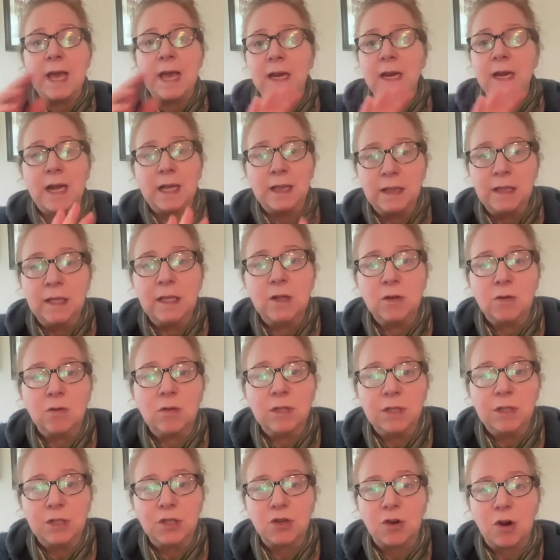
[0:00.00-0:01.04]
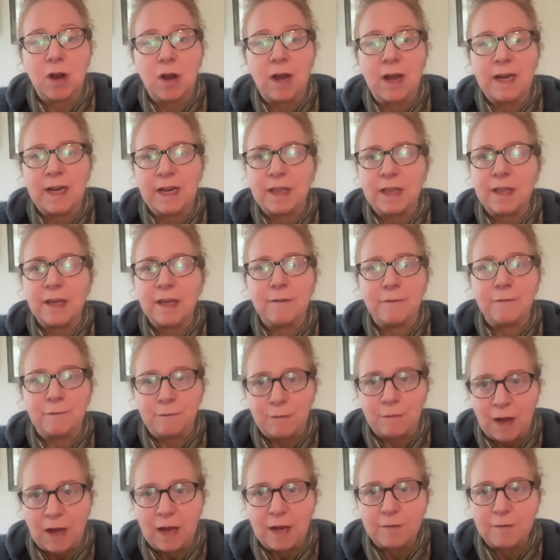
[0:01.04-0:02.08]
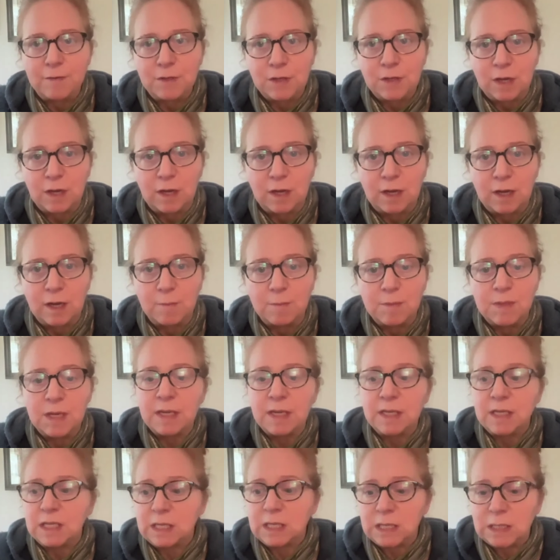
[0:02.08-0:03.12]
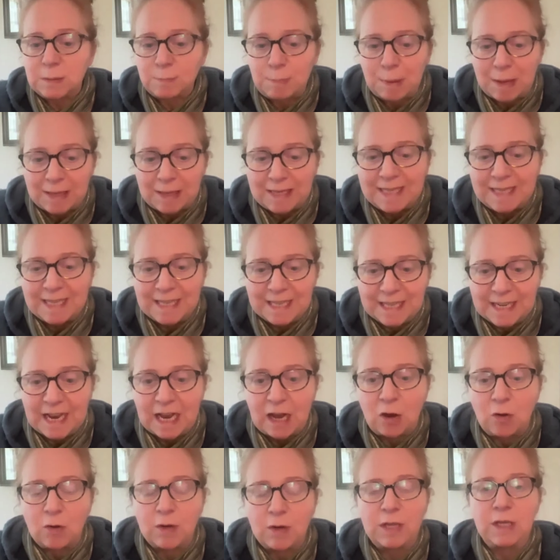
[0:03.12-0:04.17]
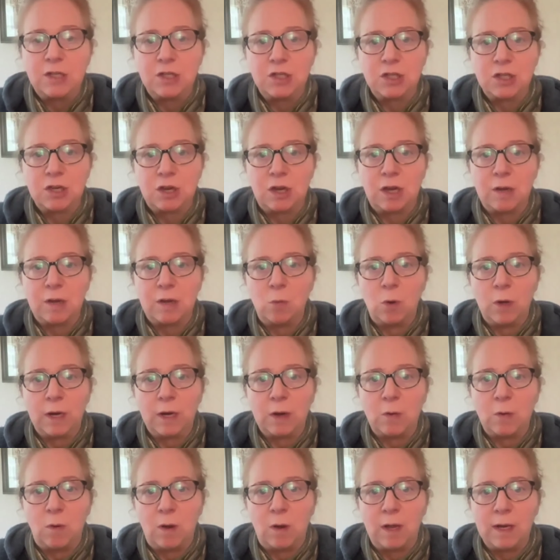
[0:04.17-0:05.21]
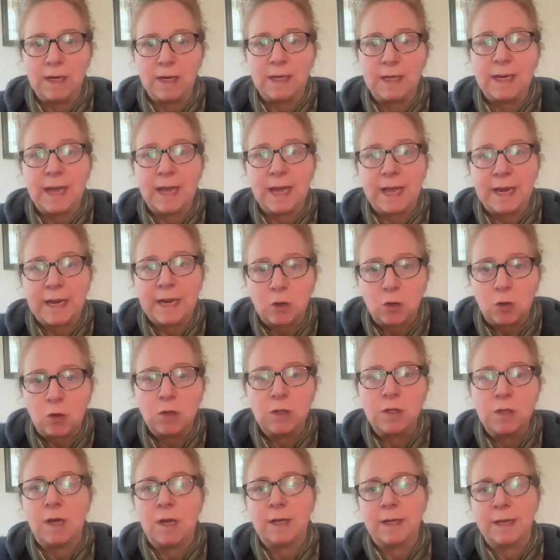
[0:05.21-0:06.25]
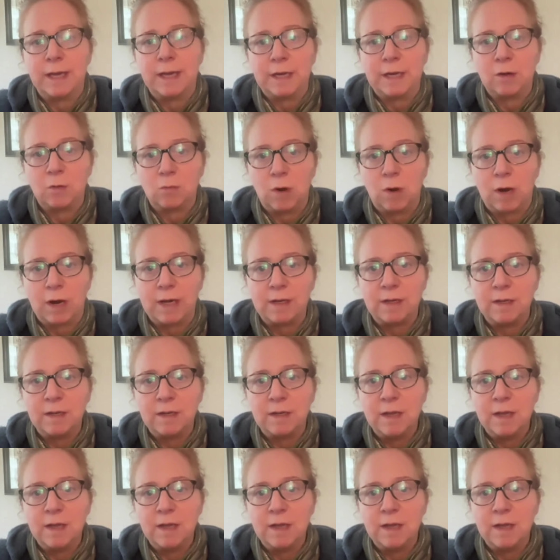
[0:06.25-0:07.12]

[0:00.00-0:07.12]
And I literally tried, I think 5 times, spelling it out each time what I wanted, and it could not get it right.